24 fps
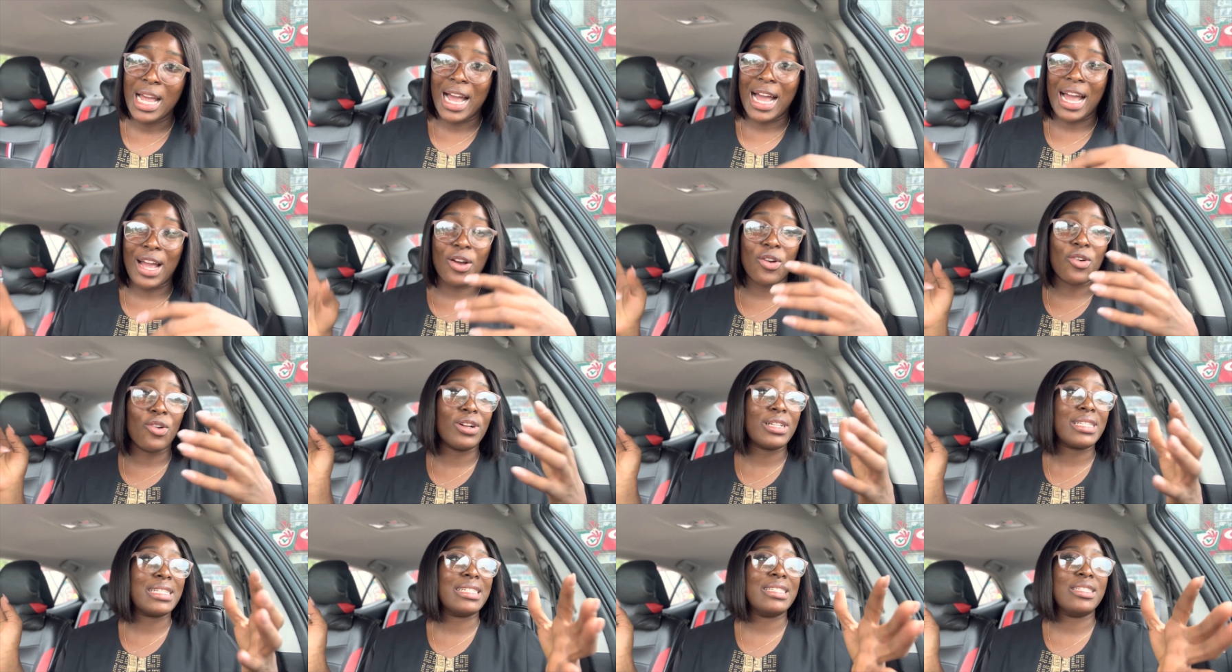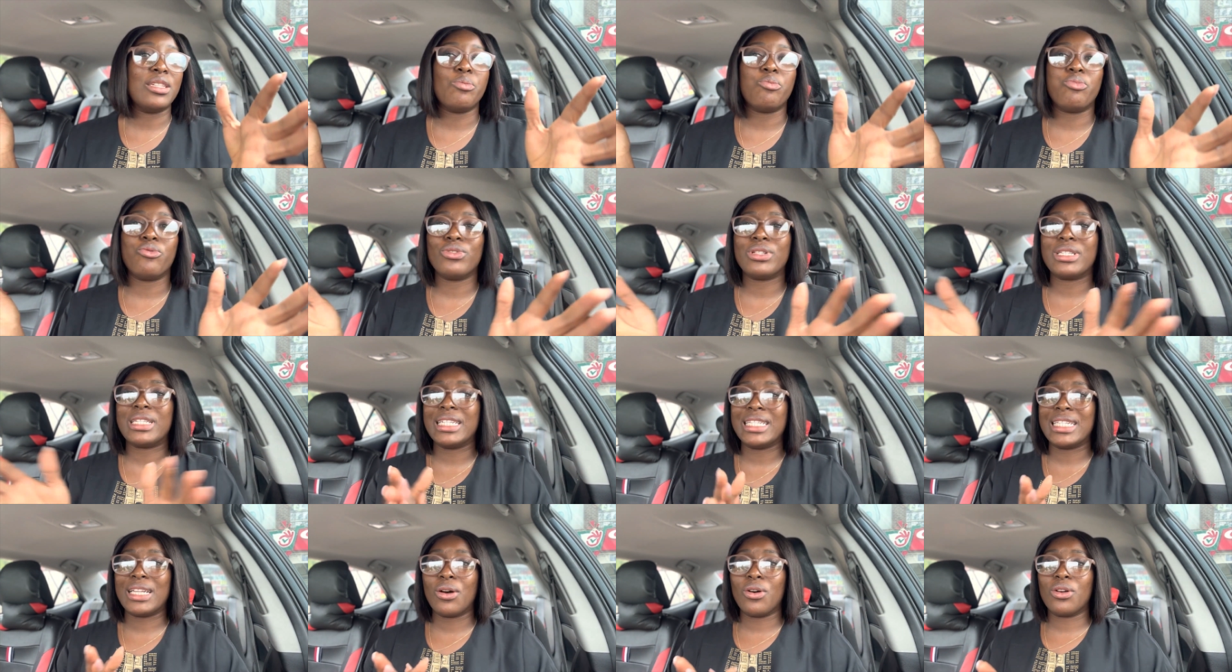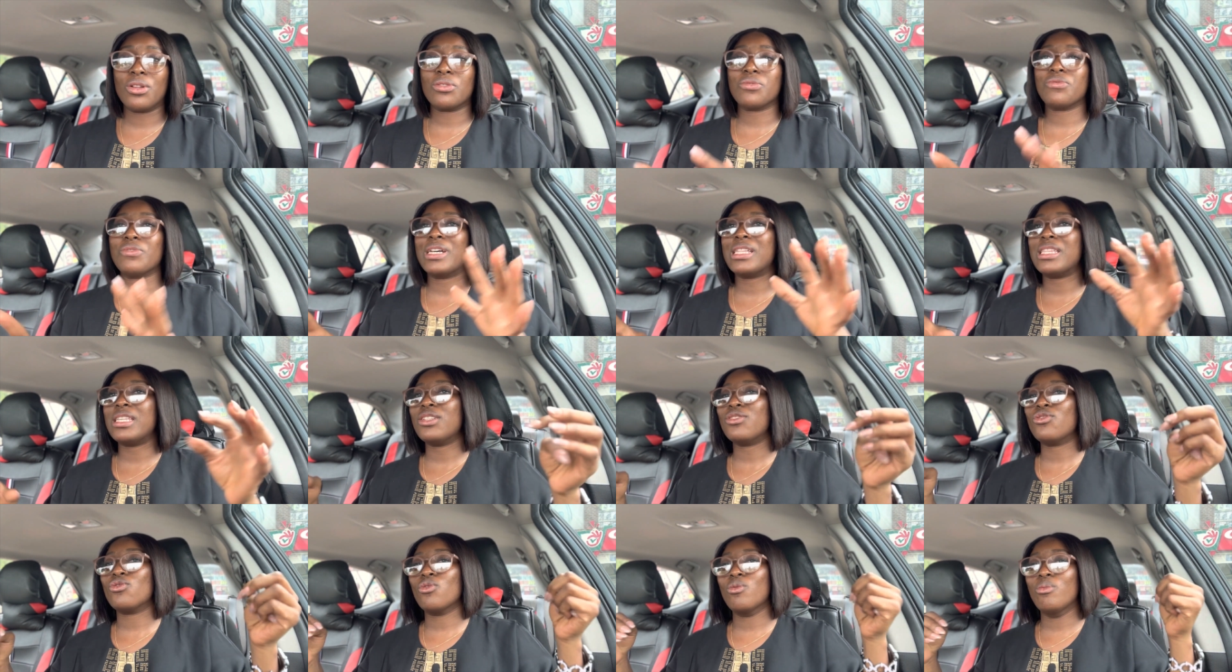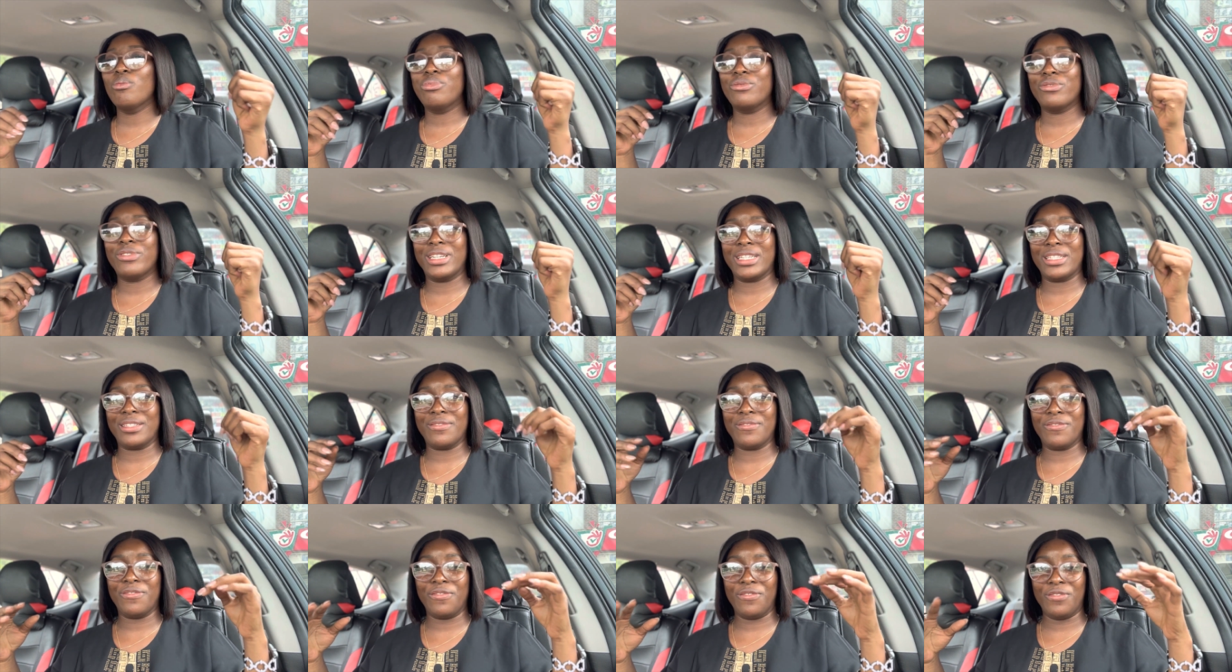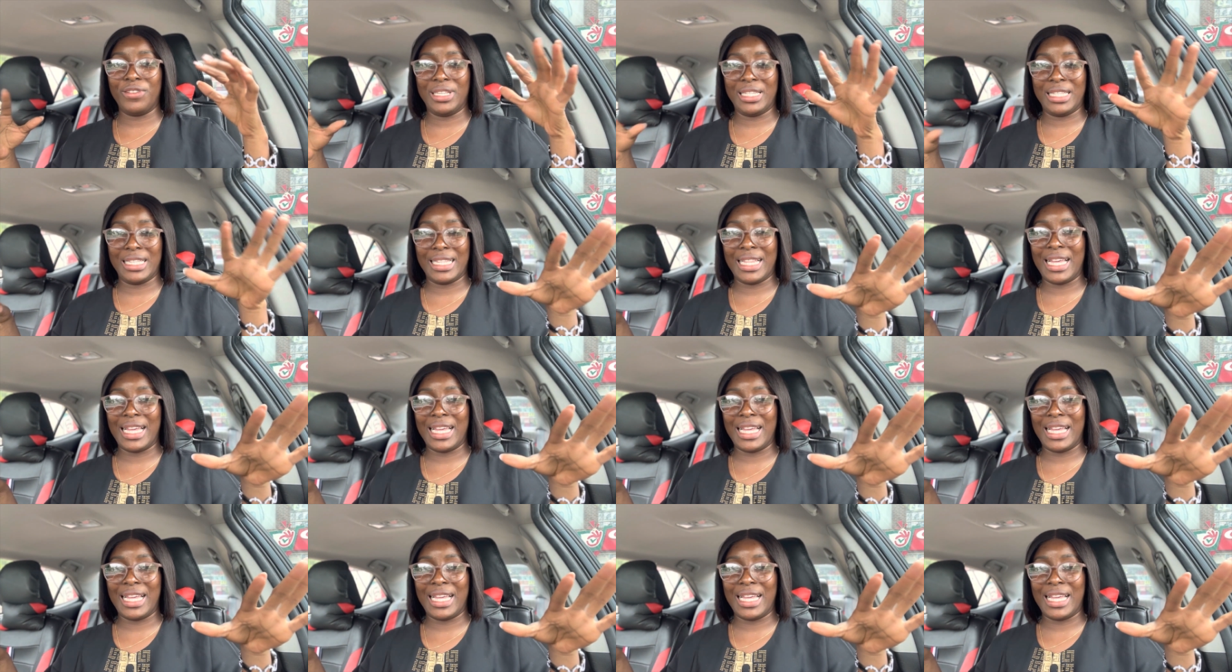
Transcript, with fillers: I got nipple I was ready to breastfeed,